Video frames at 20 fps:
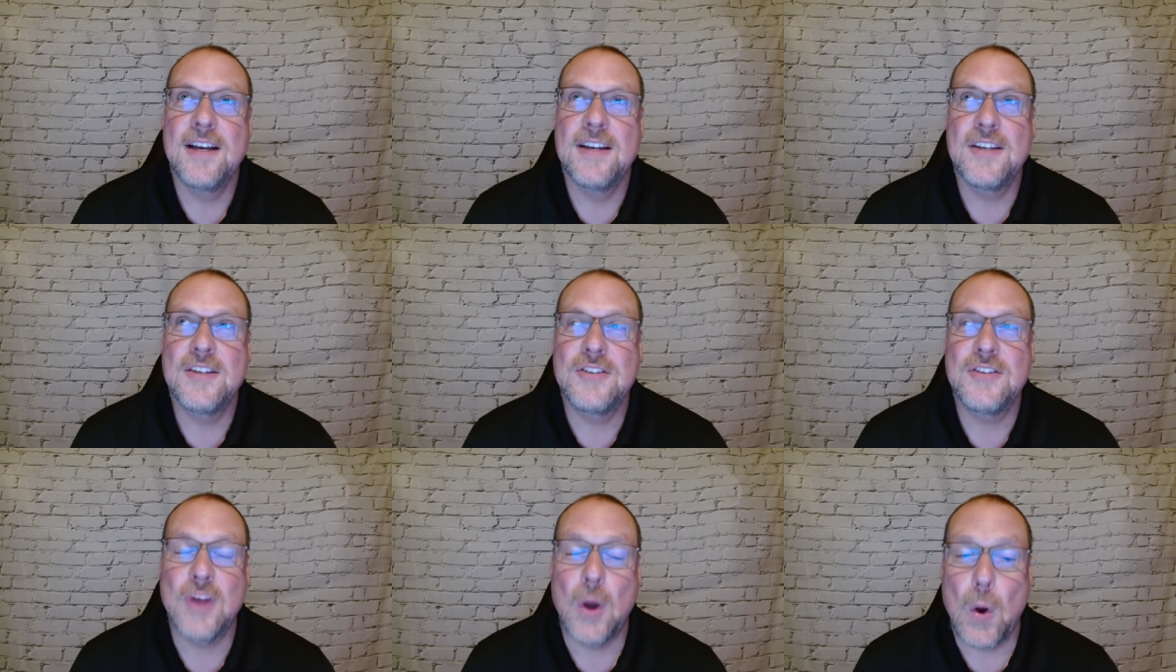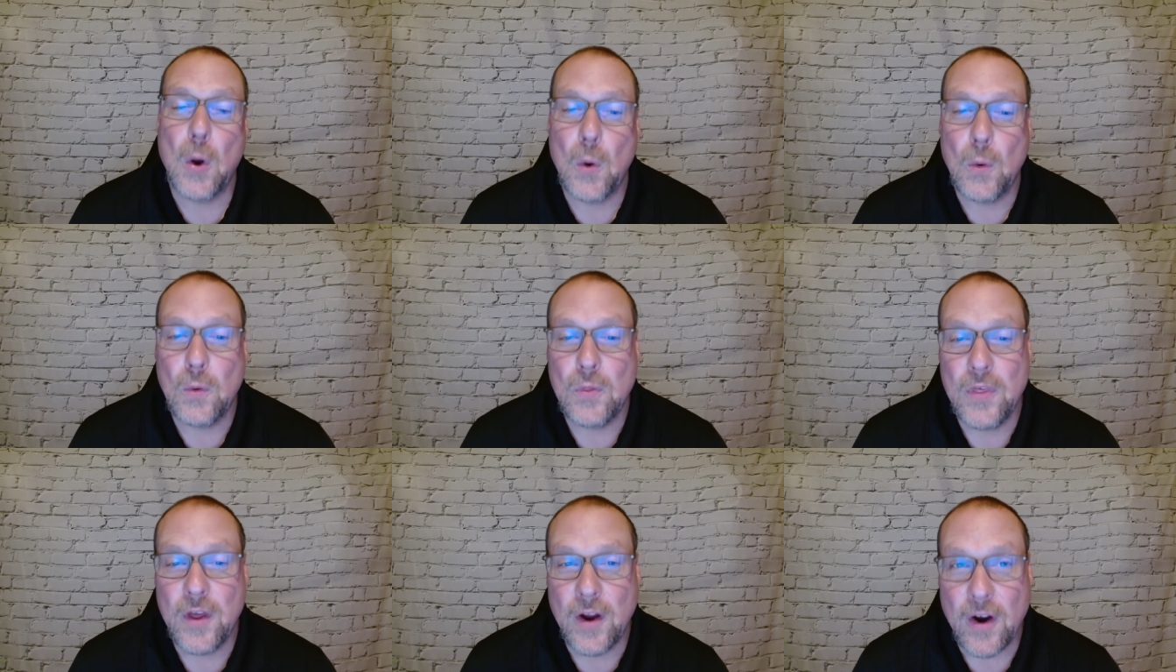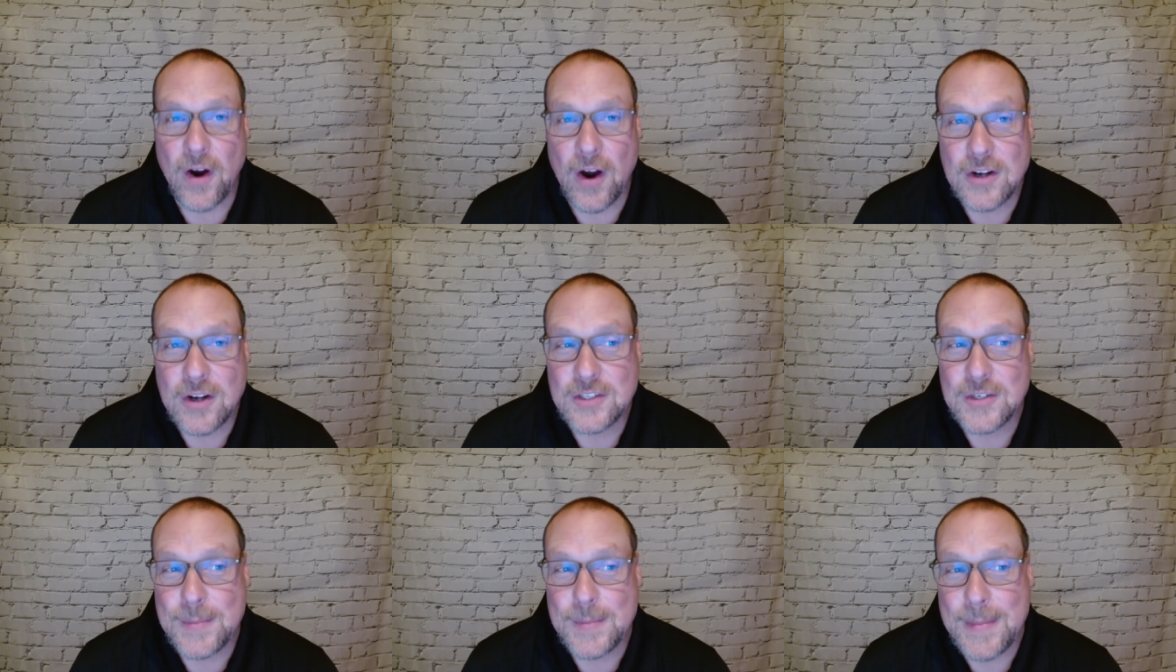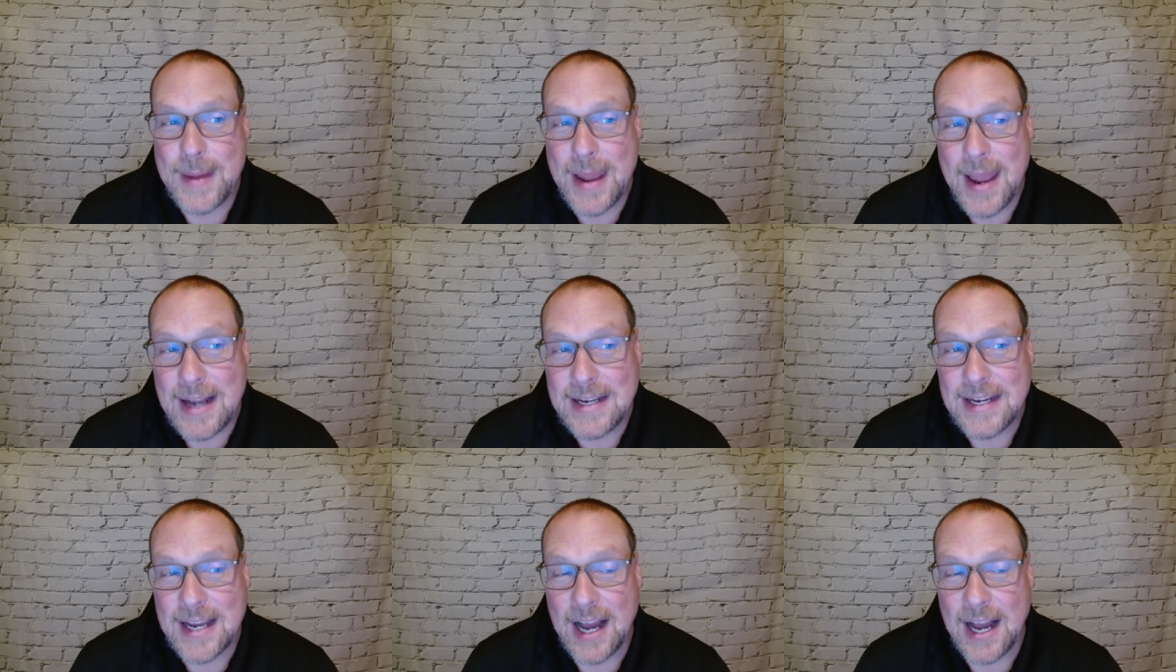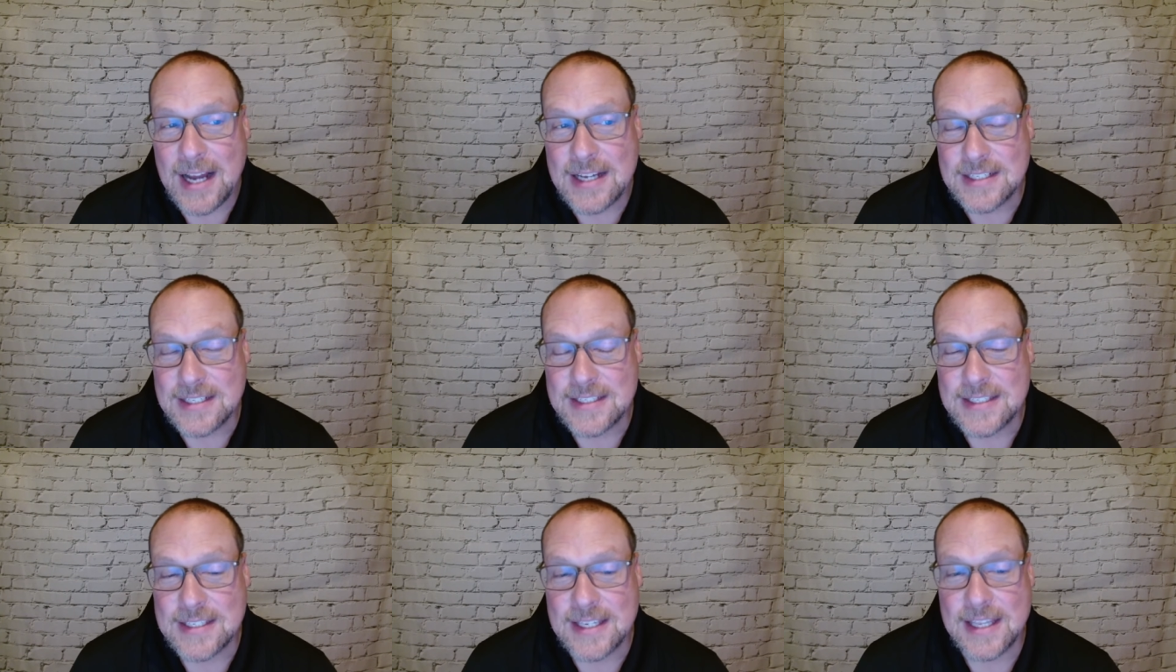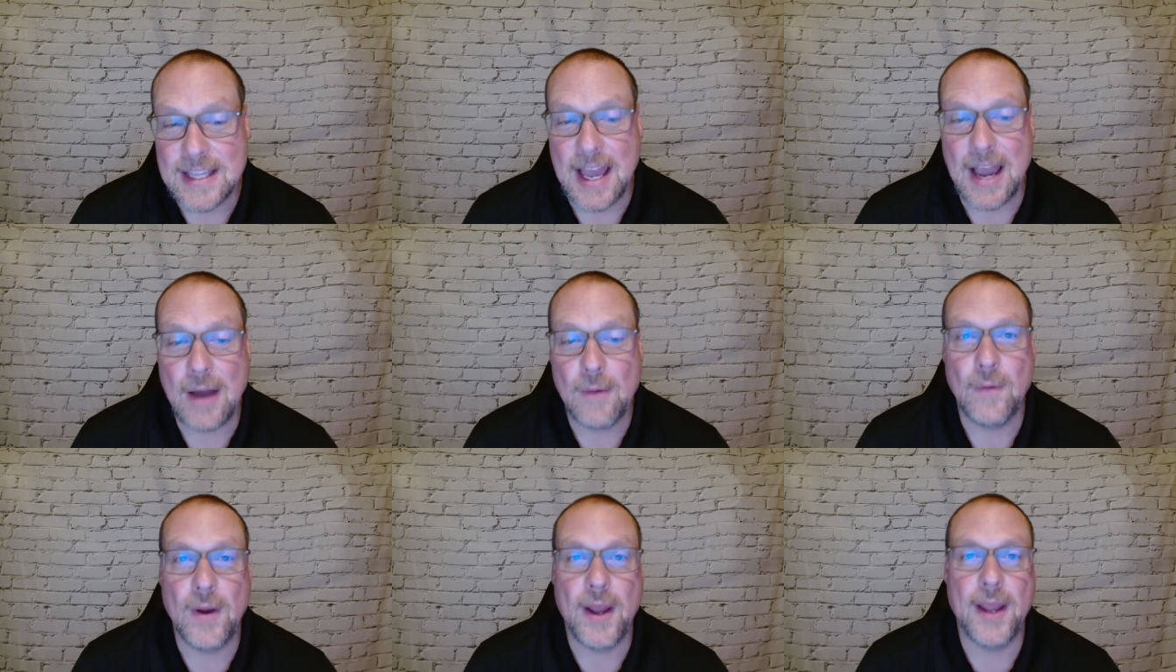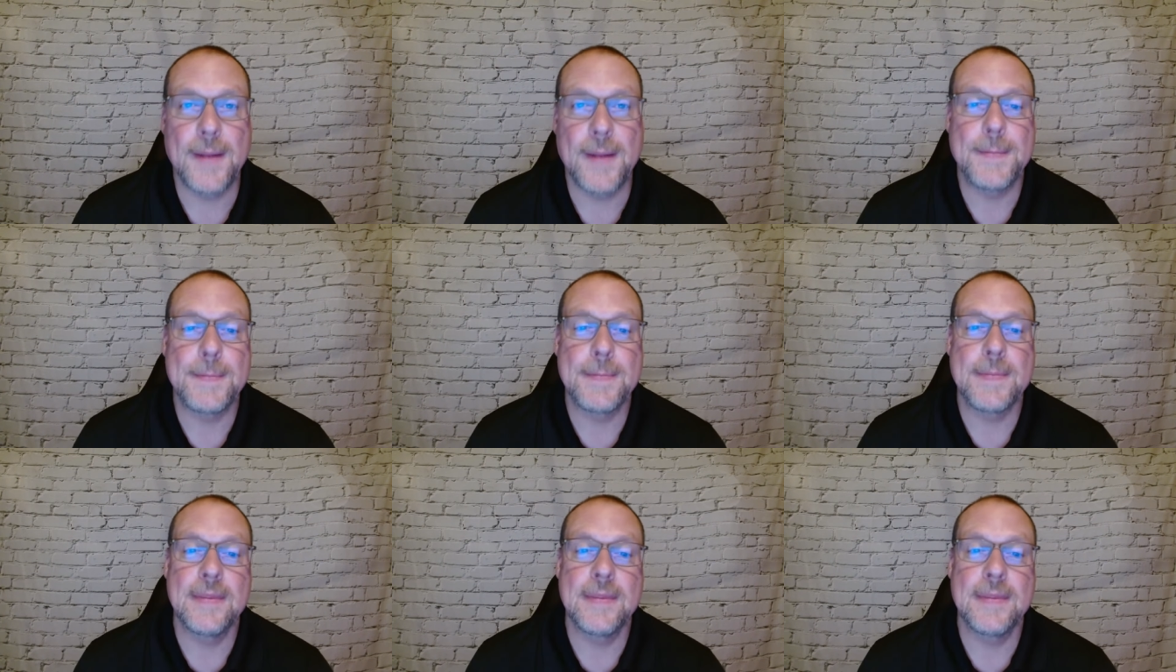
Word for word: So there are some bad cons to that way.